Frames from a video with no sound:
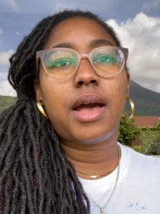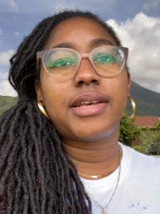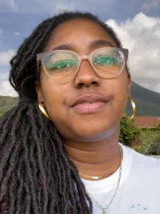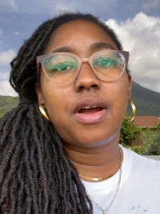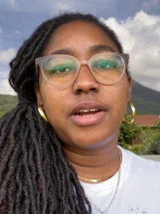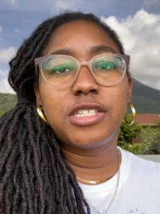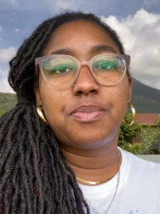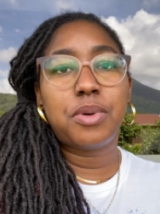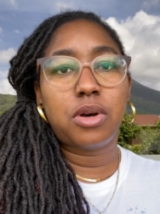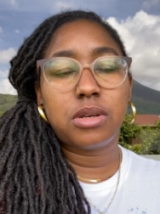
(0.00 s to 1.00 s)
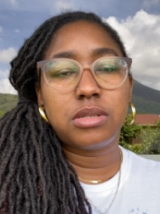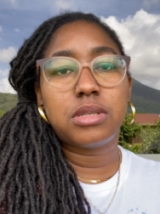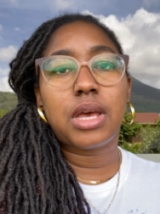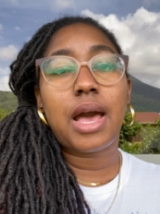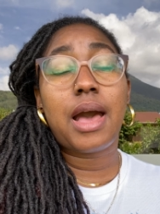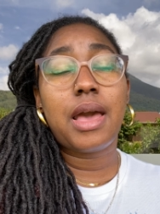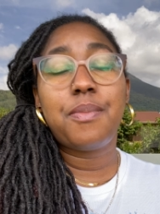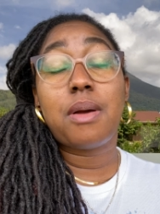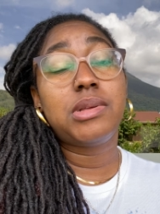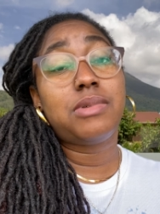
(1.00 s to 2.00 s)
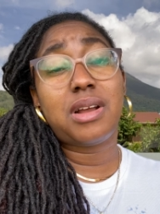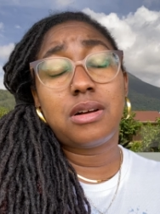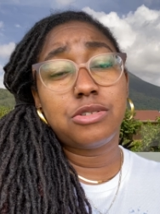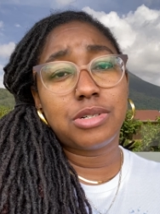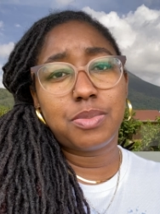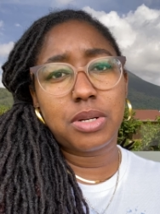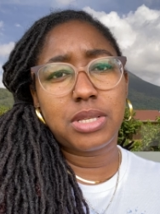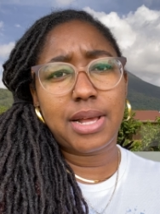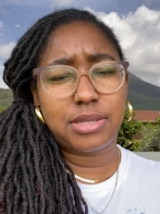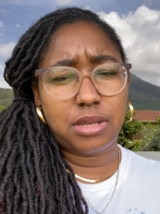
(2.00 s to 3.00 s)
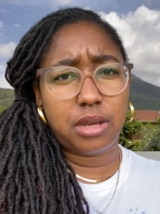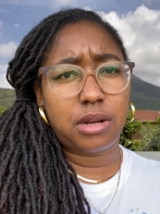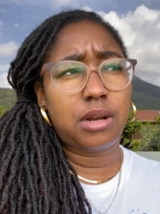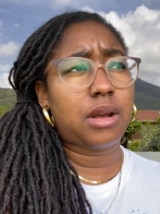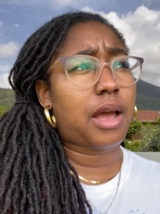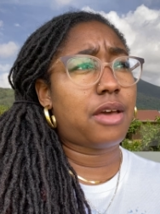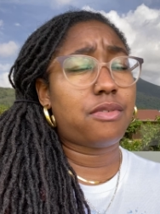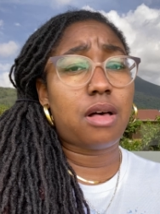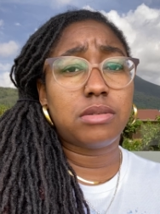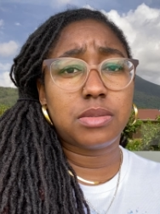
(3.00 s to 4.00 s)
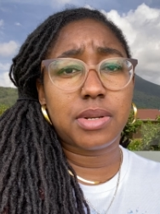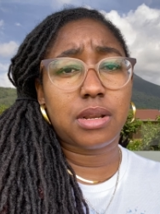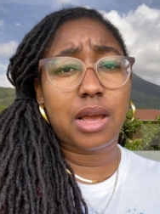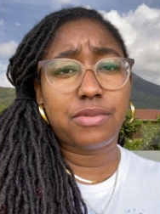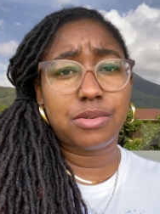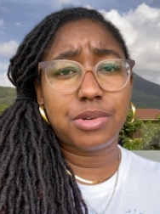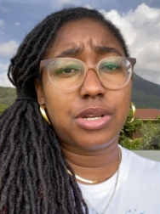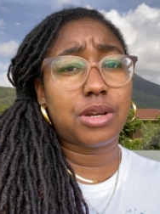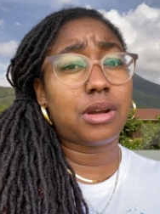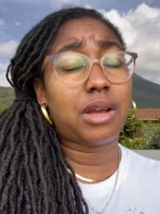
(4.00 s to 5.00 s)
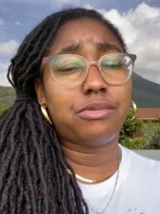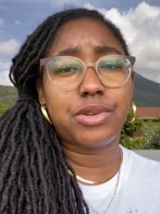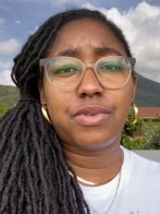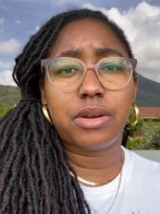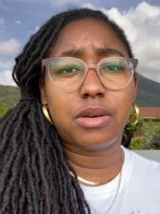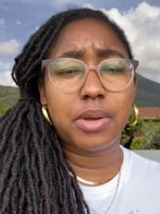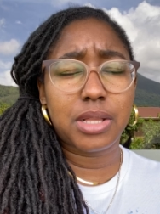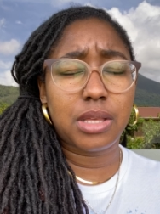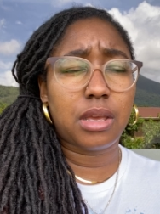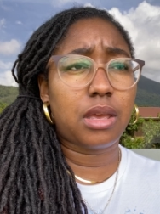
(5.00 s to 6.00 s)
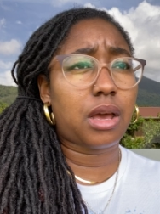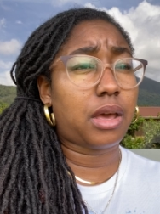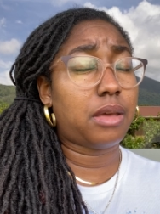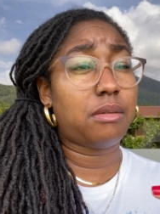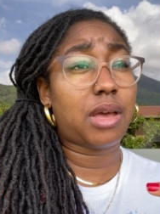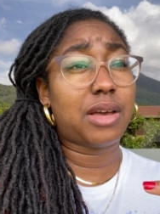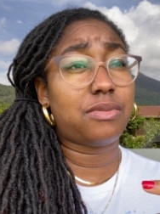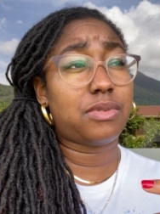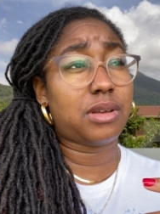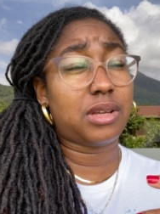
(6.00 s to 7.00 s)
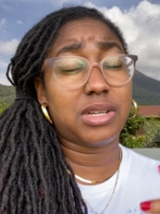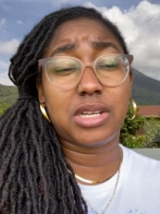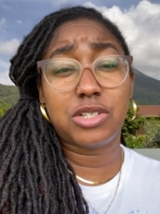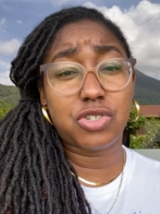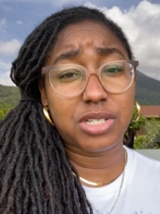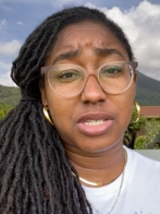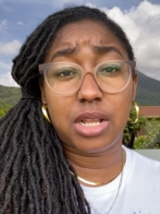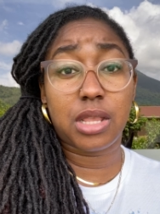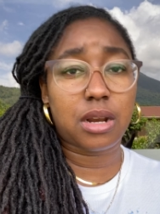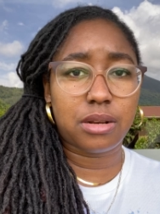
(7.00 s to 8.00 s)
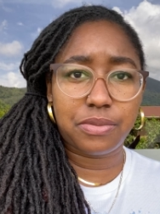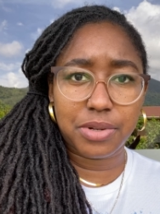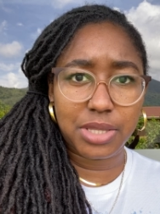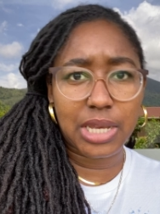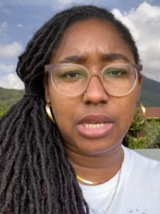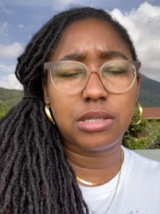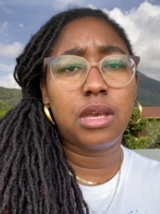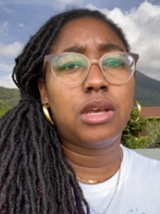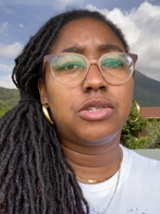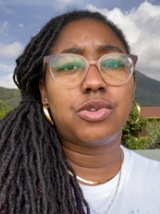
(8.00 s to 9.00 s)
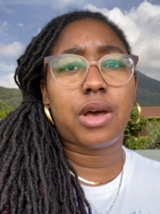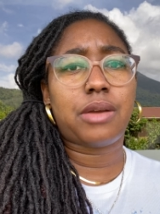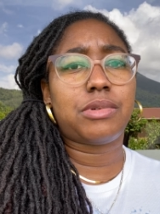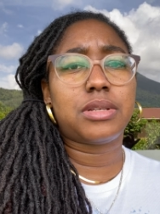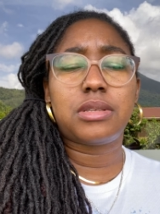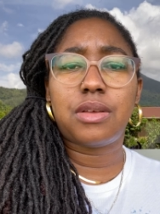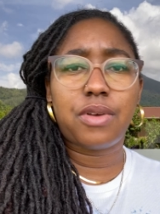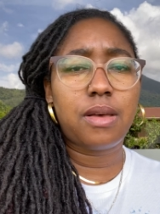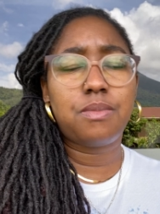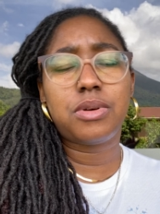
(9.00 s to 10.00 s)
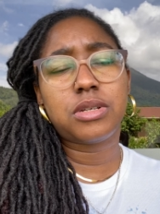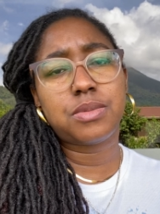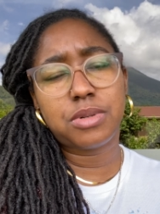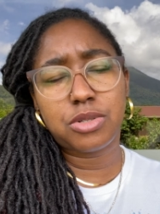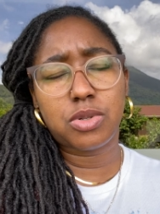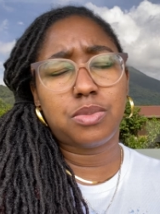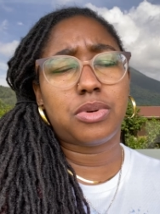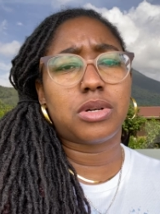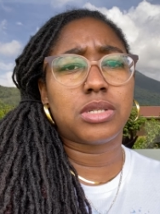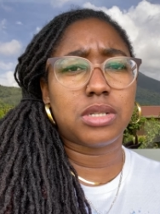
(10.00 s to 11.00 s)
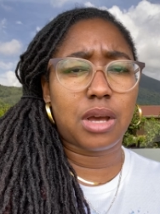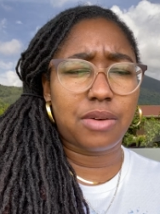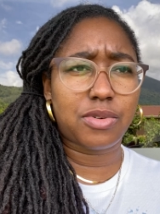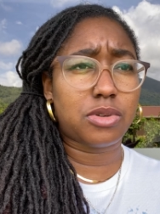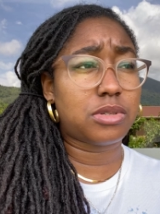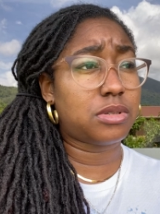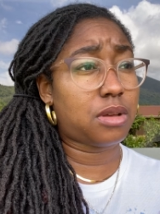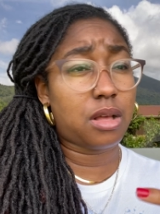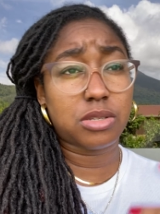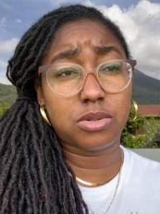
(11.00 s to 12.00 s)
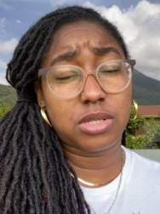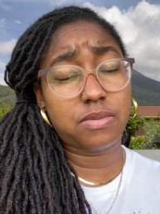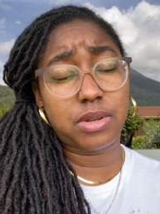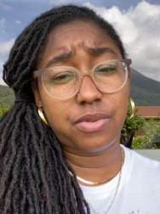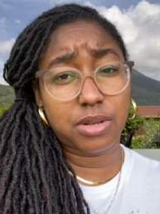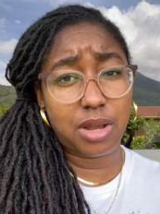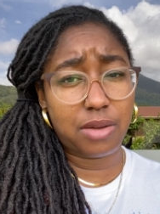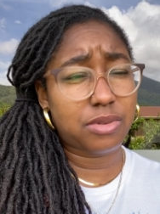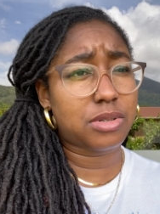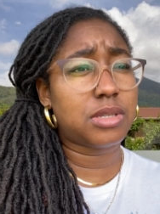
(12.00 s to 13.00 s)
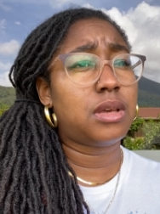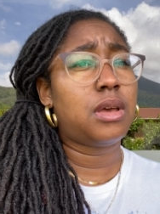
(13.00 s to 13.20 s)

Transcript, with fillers: as far as books, I probably read 100 books last year. I have always been an avid reader. I read very quickly. I have an interest in a lot of different things. So I read self-help books, spiritual books, novels, all sorts of different novels.